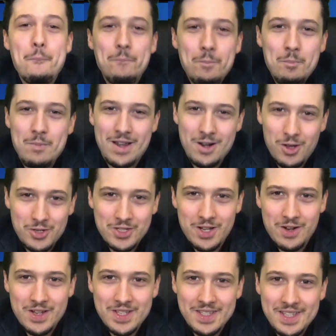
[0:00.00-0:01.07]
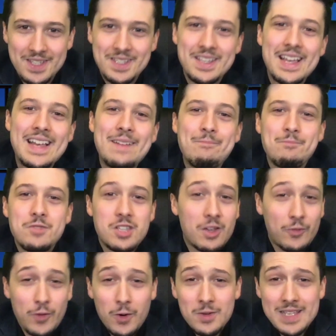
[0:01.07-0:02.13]
But in all seriousness, to the
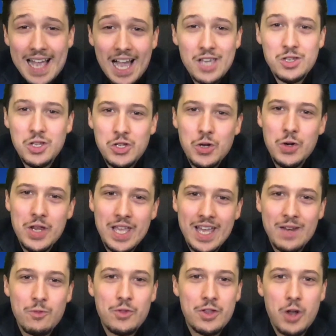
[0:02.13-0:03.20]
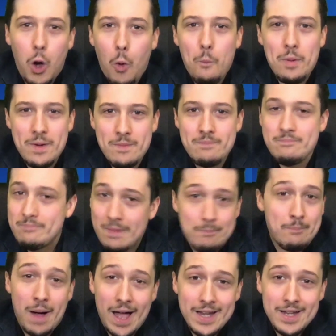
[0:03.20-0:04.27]
folks actually tuning in with an open
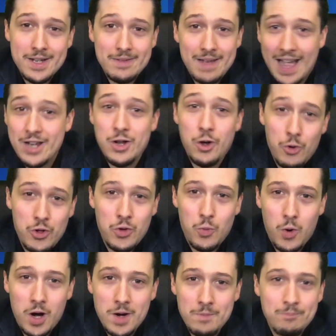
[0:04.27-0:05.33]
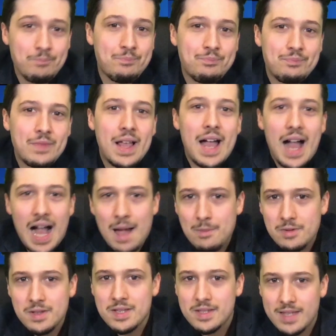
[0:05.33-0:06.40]
mind, I know who you are. I'm
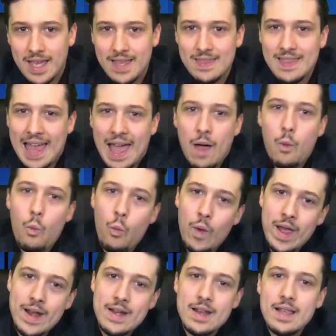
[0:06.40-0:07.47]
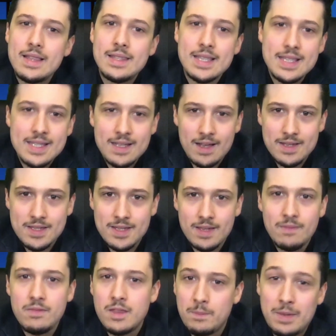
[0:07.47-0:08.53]
going to state that when
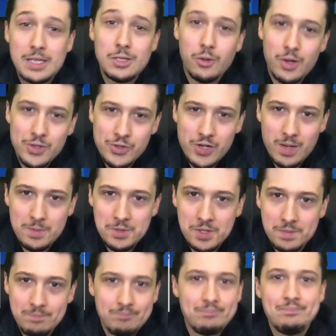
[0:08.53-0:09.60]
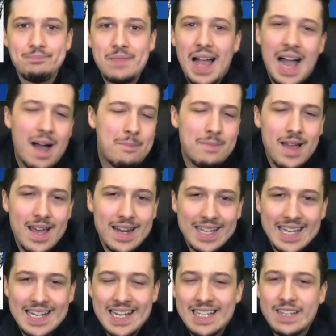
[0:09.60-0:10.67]
discussing the Bitola inscription, I'm not
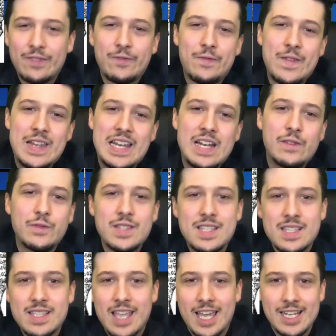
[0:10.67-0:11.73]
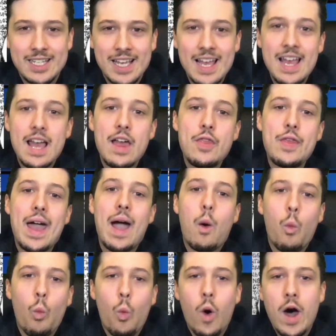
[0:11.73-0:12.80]
going to definitively state that
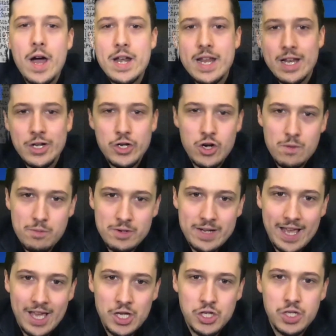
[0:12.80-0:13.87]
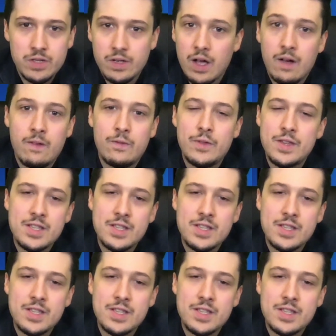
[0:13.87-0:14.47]
one interpretation of this